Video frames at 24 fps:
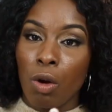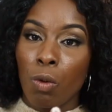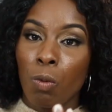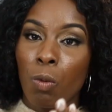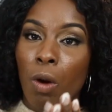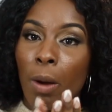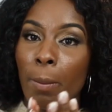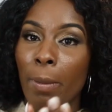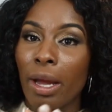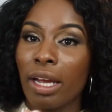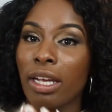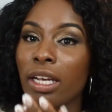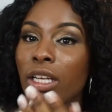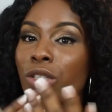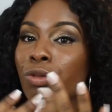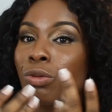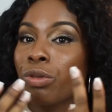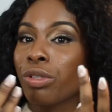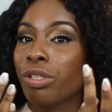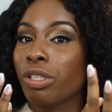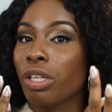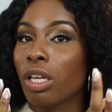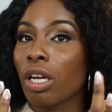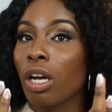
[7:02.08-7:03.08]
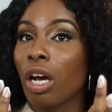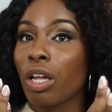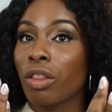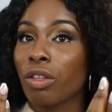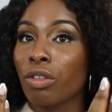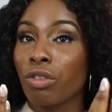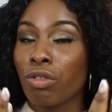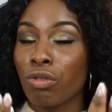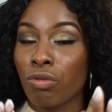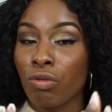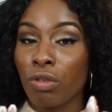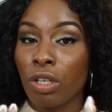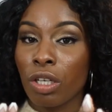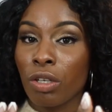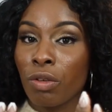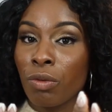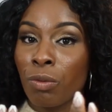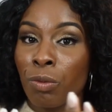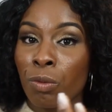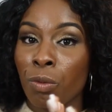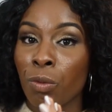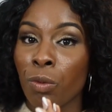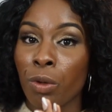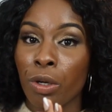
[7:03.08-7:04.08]
what my kids were seeing on the screen
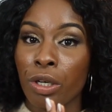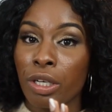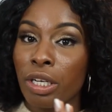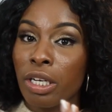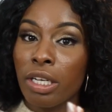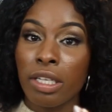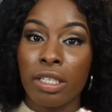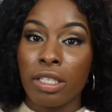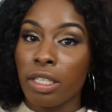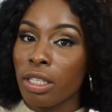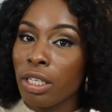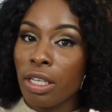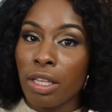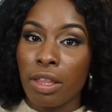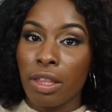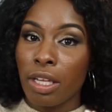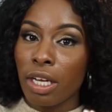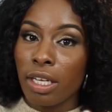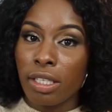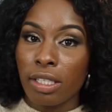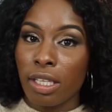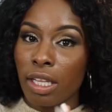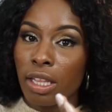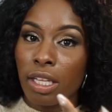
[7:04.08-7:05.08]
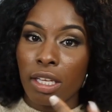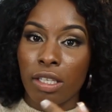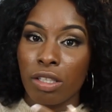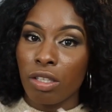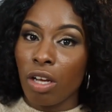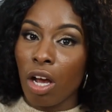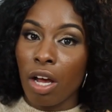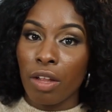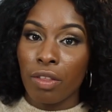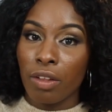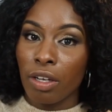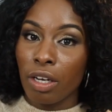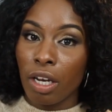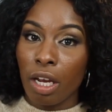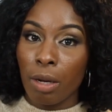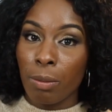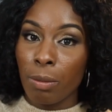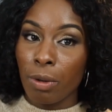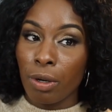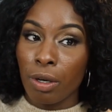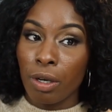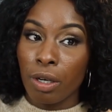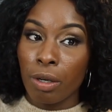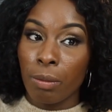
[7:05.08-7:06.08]
were easily things that they saw in the
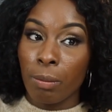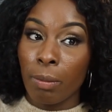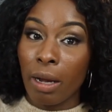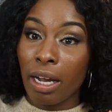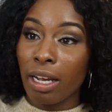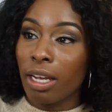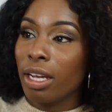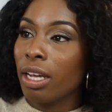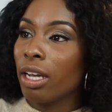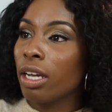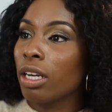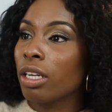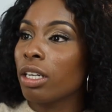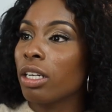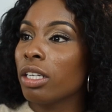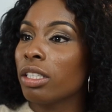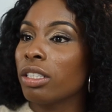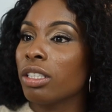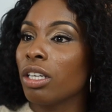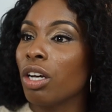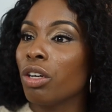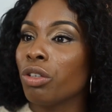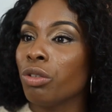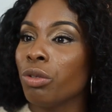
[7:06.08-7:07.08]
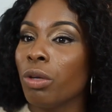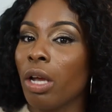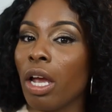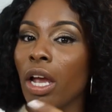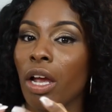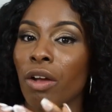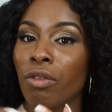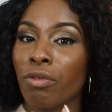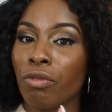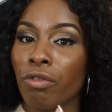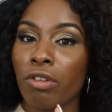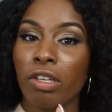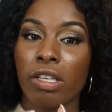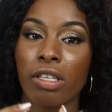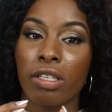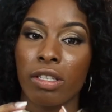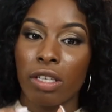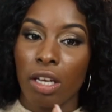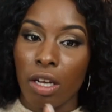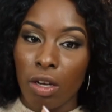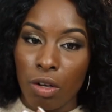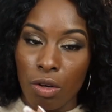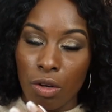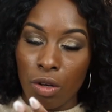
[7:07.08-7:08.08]
neighborhood. My kid could tell you every
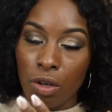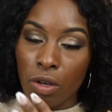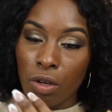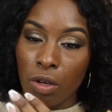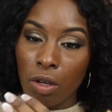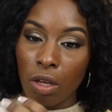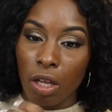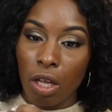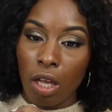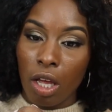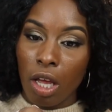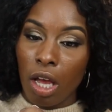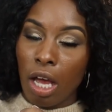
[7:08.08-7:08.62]
single